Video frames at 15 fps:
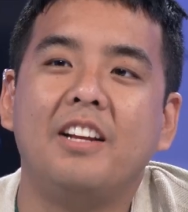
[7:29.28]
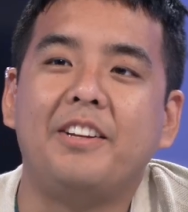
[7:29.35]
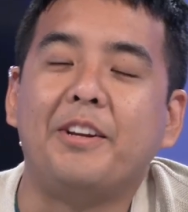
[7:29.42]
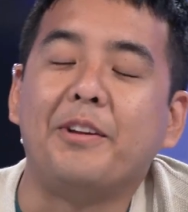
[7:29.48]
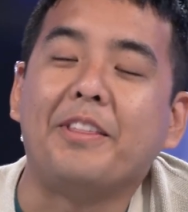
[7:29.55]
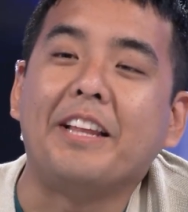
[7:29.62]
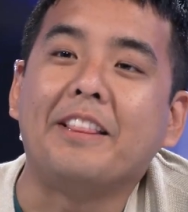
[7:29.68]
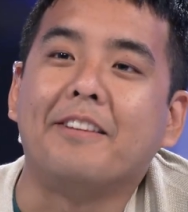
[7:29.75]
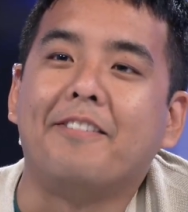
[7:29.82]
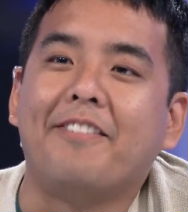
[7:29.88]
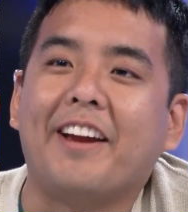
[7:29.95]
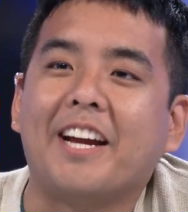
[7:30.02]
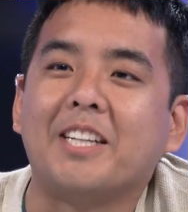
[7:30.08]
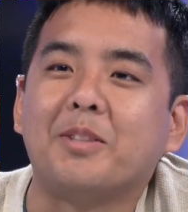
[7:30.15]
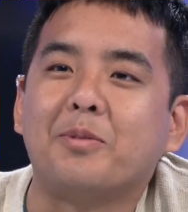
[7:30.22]
Do you think the
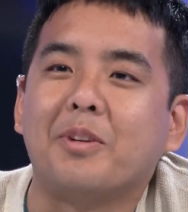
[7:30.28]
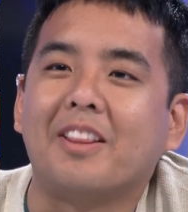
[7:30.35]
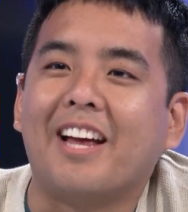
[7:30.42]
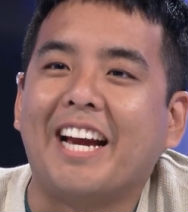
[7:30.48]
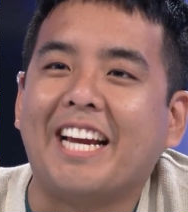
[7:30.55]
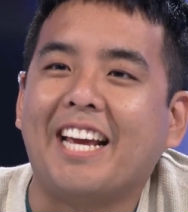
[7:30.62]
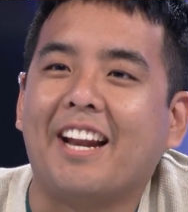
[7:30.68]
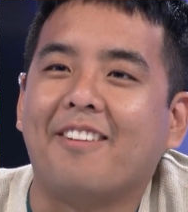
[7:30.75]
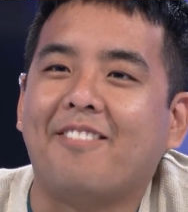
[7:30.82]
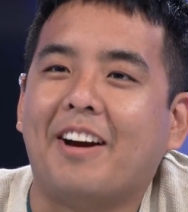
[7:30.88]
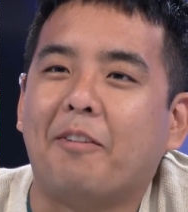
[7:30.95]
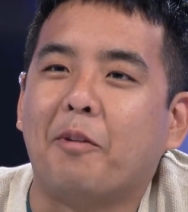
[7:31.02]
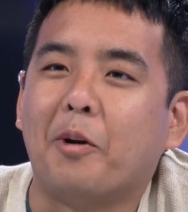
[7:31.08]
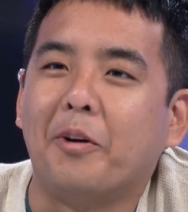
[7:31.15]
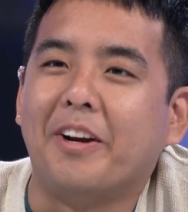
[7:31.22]
fans would like it if I
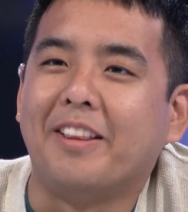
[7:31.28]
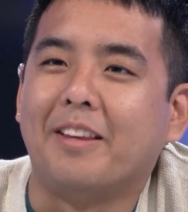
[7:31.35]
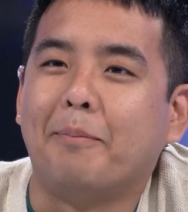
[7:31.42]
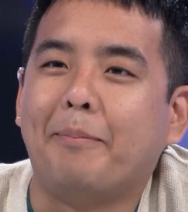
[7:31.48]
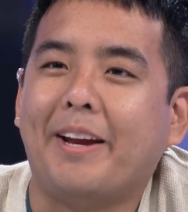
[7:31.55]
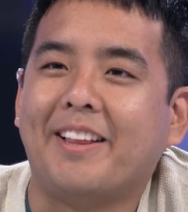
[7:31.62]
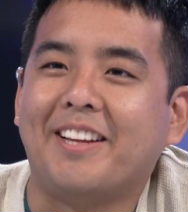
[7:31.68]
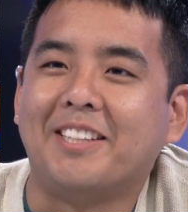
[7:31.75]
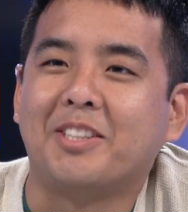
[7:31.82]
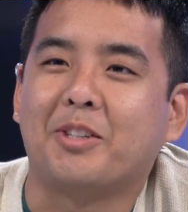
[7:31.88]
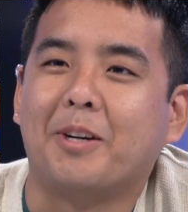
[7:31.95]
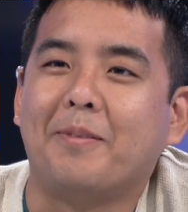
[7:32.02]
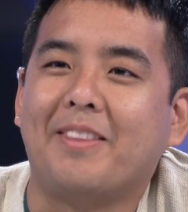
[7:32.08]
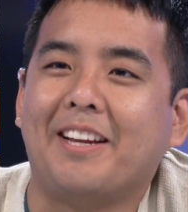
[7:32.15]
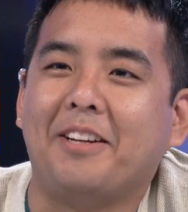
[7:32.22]
wrote in the Melee
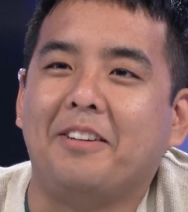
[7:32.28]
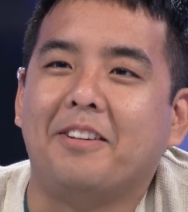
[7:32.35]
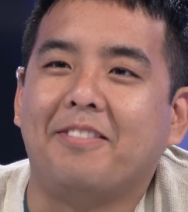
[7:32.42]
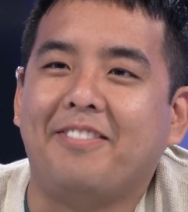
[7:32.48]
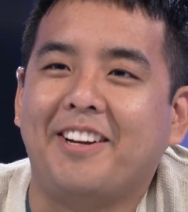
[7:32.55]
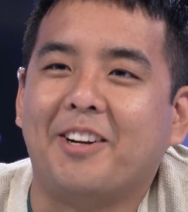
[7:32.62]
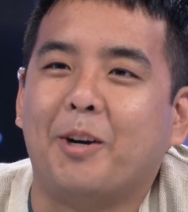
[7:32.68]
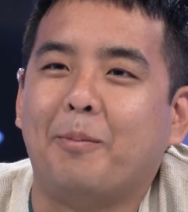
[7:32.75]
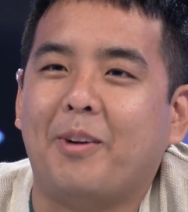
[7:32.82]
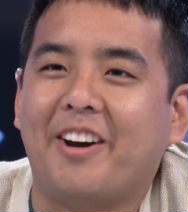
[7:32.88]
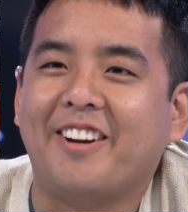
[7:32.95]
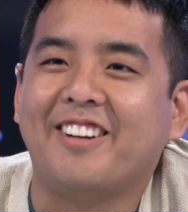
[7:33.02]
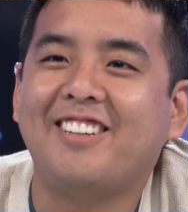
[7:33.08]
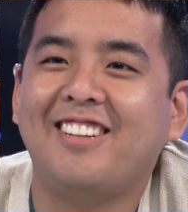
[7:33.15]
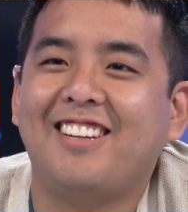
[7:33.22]
script that you defeat
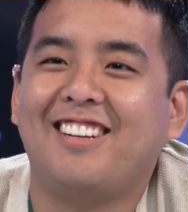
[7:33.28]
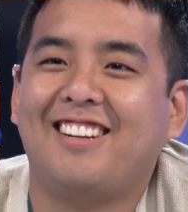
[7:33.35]
Armada?